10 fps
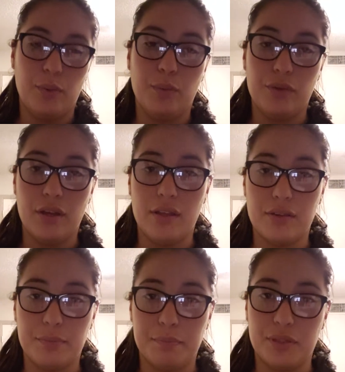who the
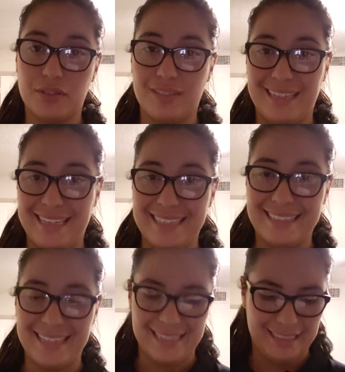other person
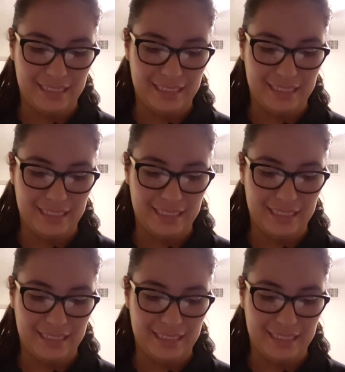is as an